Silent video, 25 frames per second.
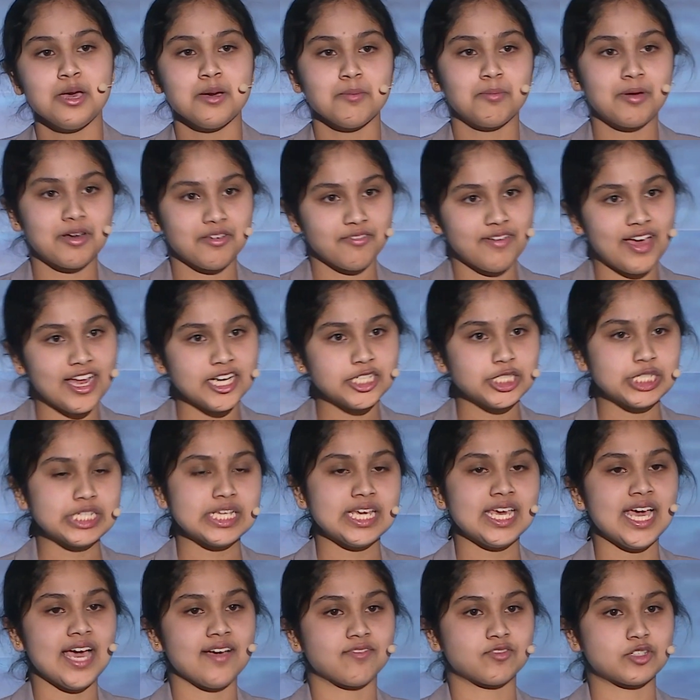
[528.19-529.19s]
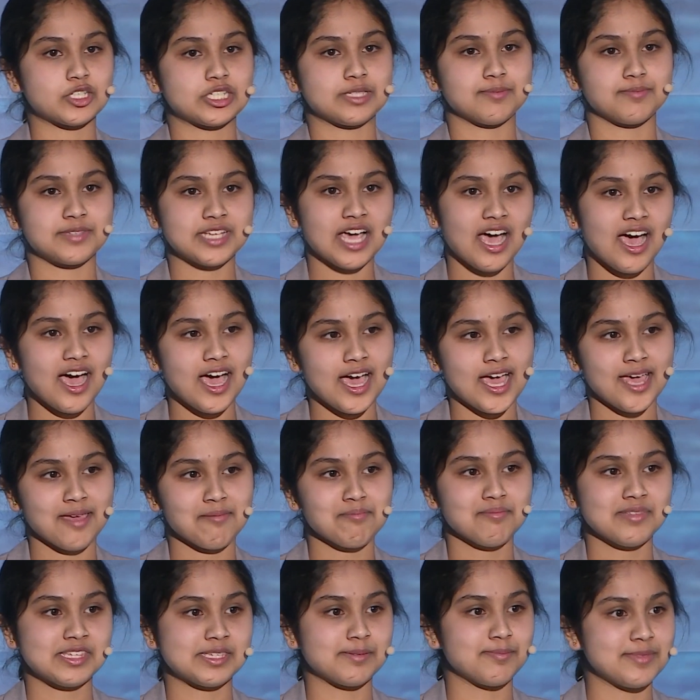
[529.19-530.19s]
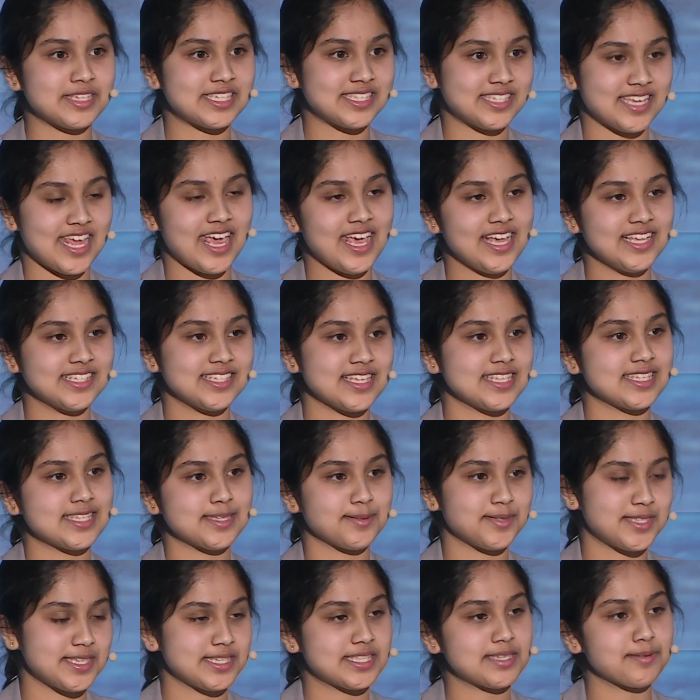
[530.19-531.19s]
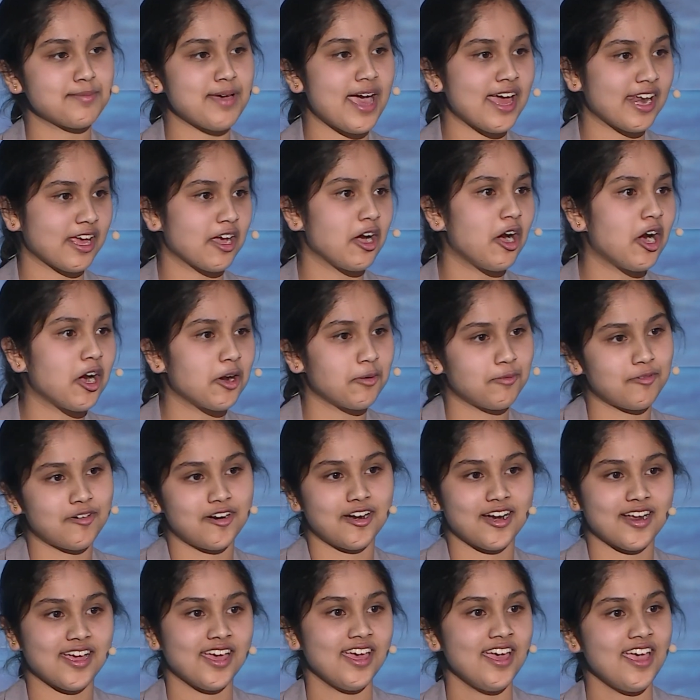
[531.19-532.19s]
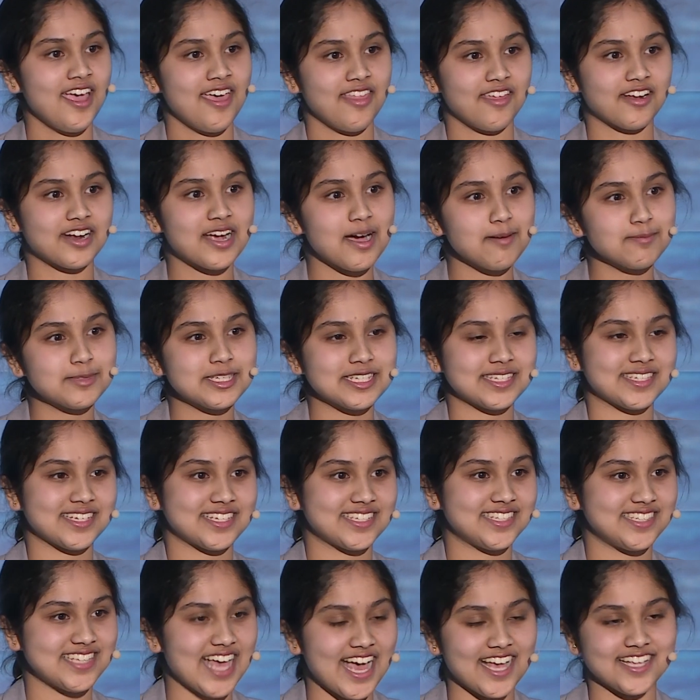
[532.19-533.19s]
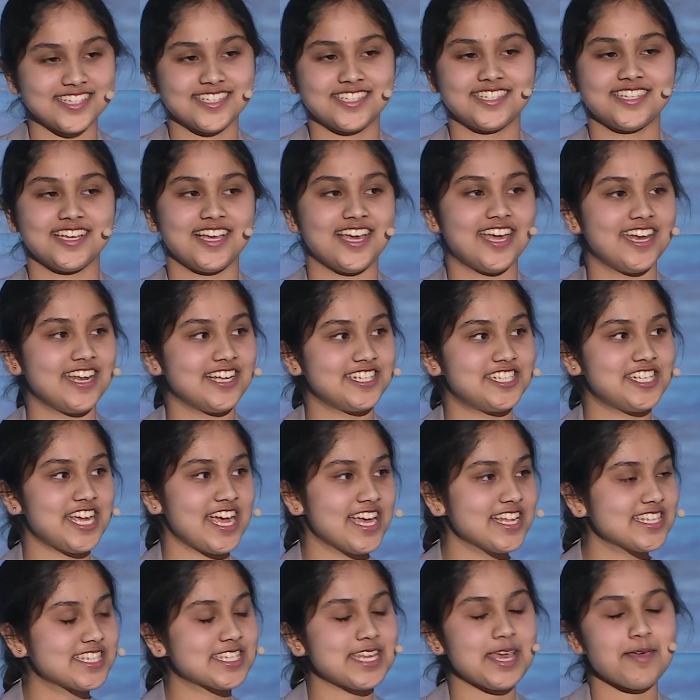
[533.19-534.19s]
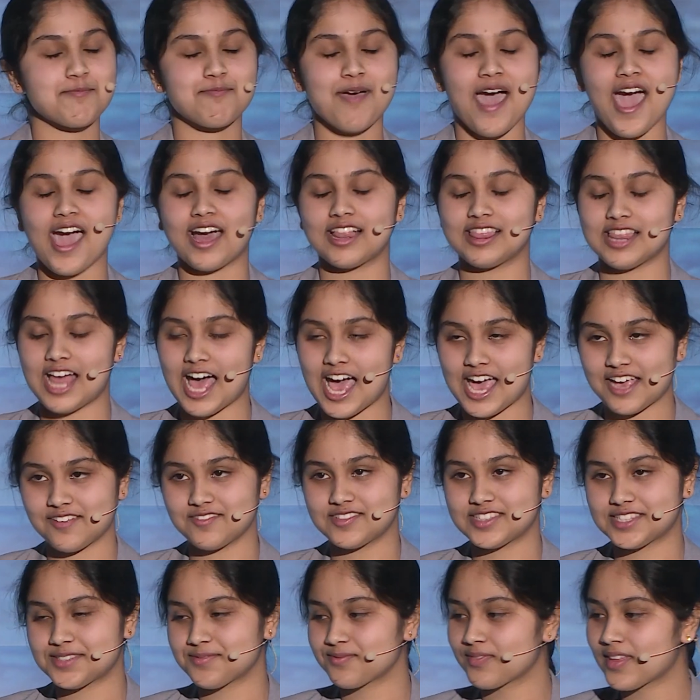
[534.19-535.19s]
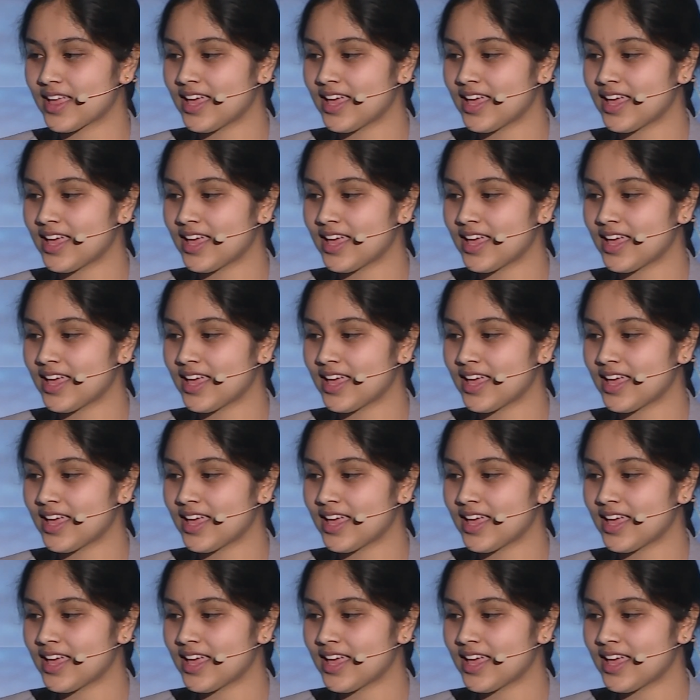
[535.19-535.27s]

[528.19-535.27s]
but eventually, after some time, some mistakes, and some systematic hard work, there comes a success and a chance to impact lives.